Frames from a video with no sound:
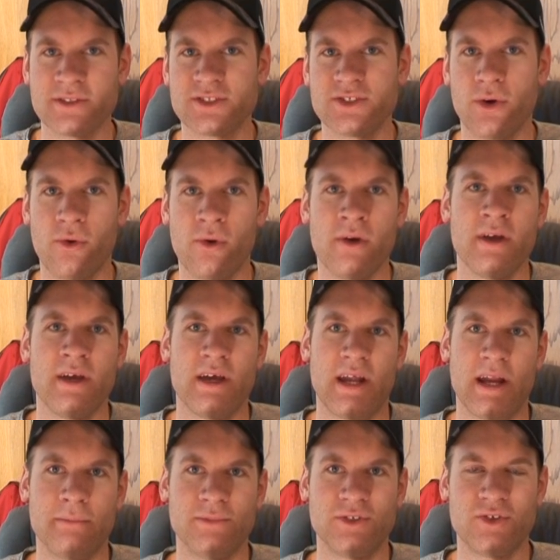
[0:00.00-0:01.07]
So,
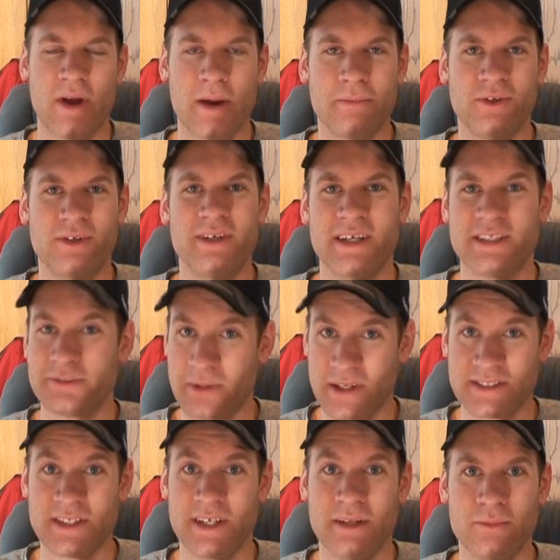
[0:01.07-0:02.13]
and I'm sure Apple
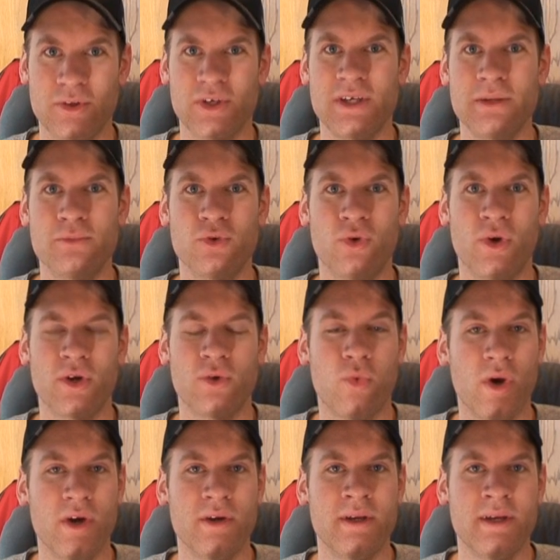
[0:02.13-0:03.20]
expects that number to keep growing
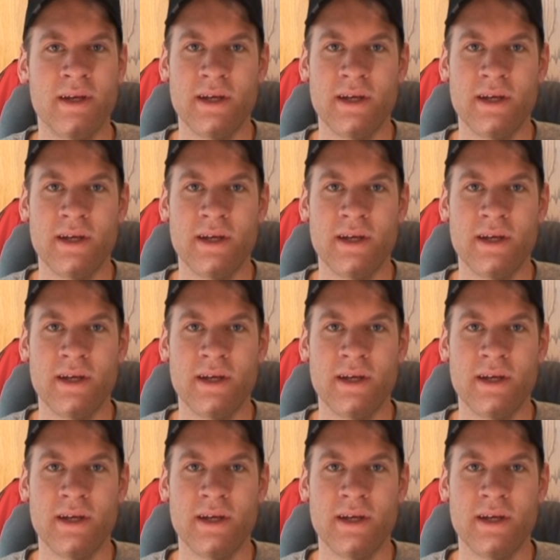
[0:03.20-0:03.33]
quite